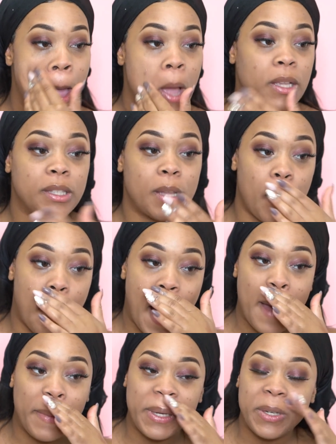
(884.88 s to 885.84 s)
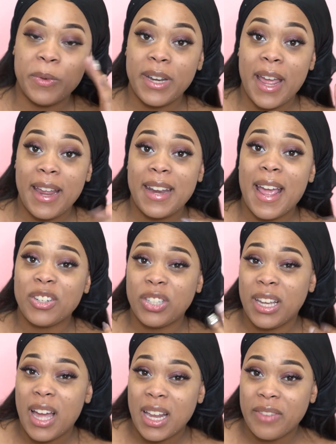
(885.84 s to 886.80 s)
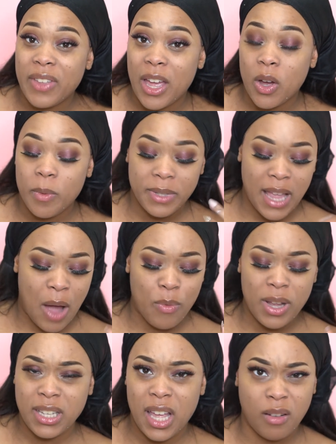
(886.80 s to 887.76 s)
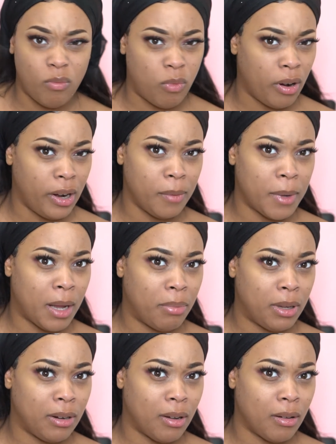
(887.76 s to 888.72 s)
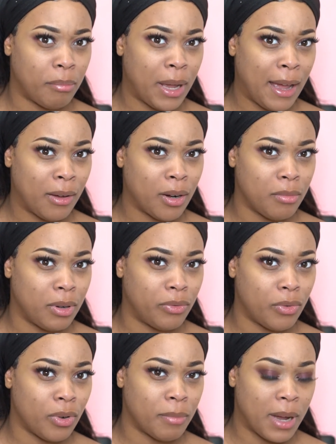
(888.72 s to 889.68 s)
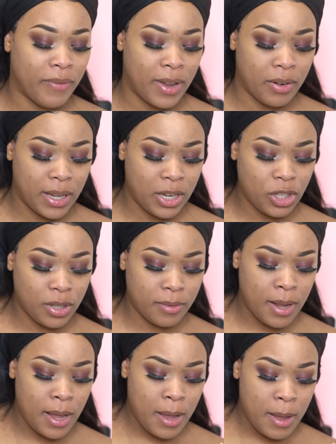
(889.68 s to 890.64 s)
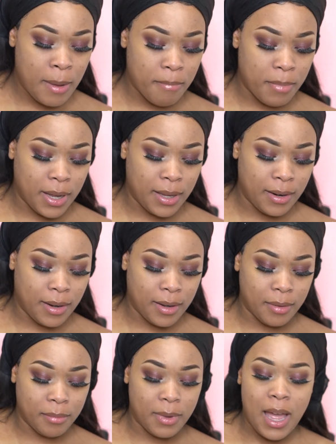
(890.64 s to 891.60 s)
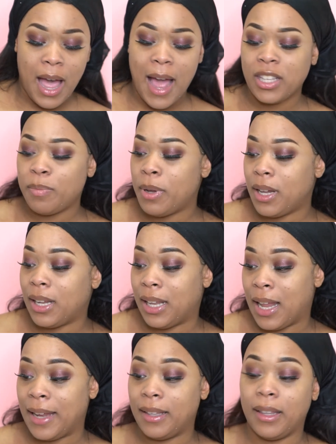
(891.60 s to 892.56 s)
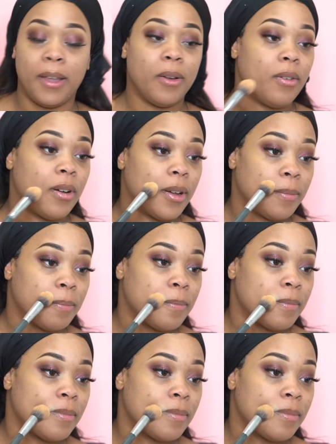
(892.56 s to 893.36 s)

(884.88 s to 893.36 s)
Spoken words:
So I've been doing that, and it actually kind of helps. I was kind of worried about putting on powder before my foundation, but I just put a light layer on.